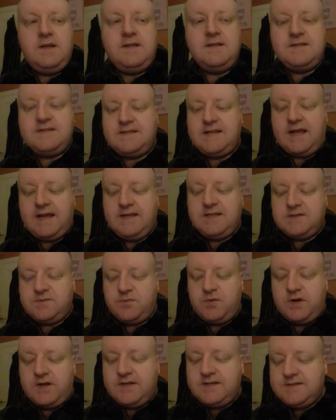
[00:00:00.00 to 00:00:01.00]
in
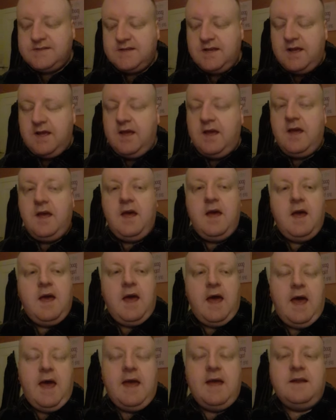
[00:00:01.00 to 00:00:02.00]
Sainsbury's,
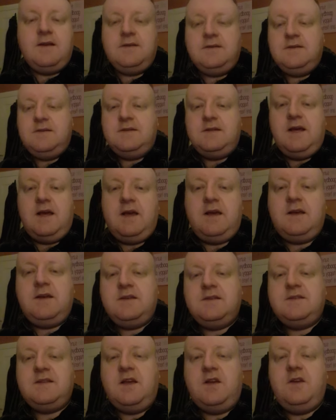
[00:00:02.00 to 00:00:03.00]
and
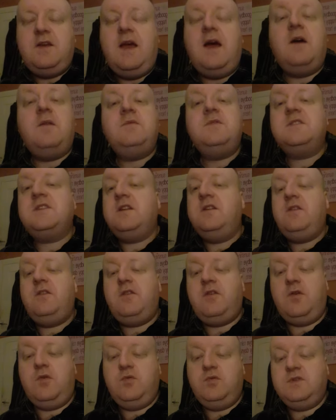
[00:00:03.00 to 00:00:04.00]
so yeah, I'm just gonna
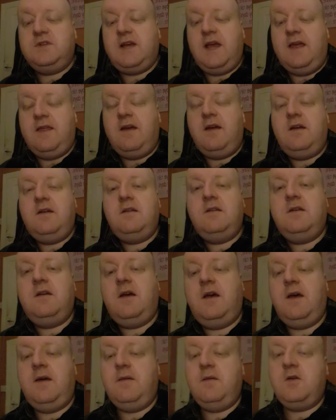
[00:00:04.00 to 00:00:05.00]
throw it all together.
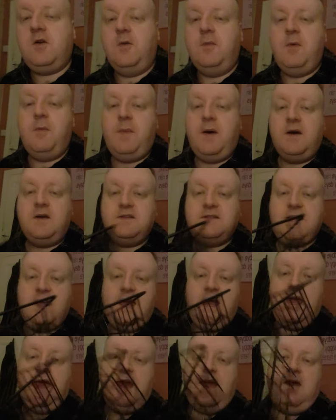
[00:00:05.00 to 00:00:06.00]
I've got my basket
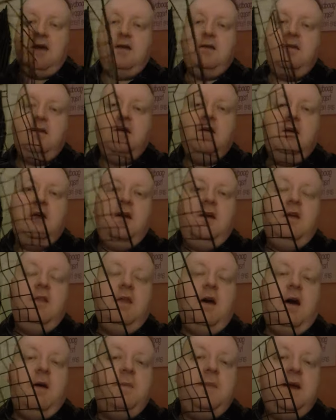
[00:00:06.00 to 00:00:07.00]
here
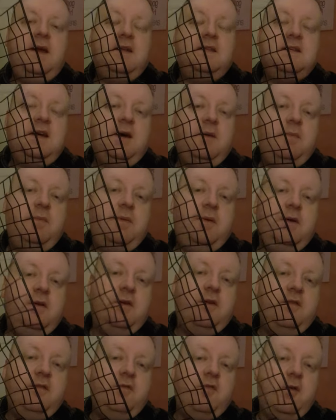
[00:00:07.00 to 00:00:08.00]
that I picked up
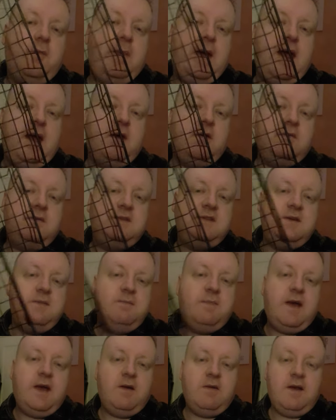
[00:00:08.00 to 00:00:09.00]
for £1 in
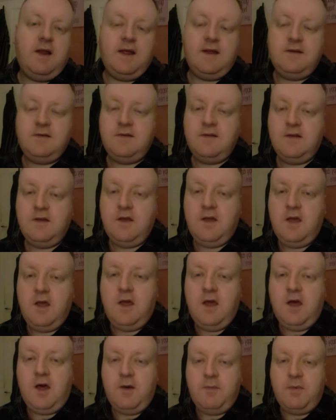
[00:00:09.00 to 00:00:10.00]
Poundland.
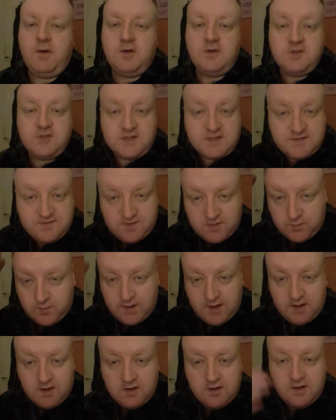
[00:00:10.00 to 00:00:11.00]
I apologize for the way
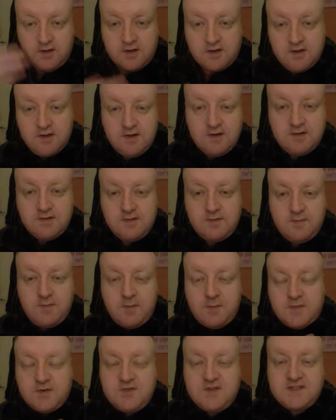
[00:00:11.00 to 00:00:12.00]
I look, I'm in
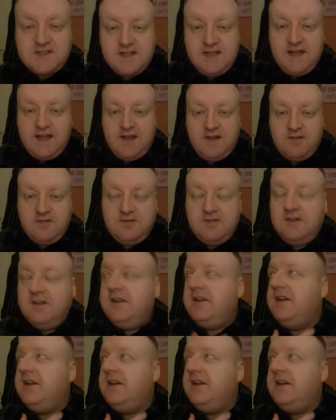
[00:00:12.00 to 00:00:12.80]
my dressing gown.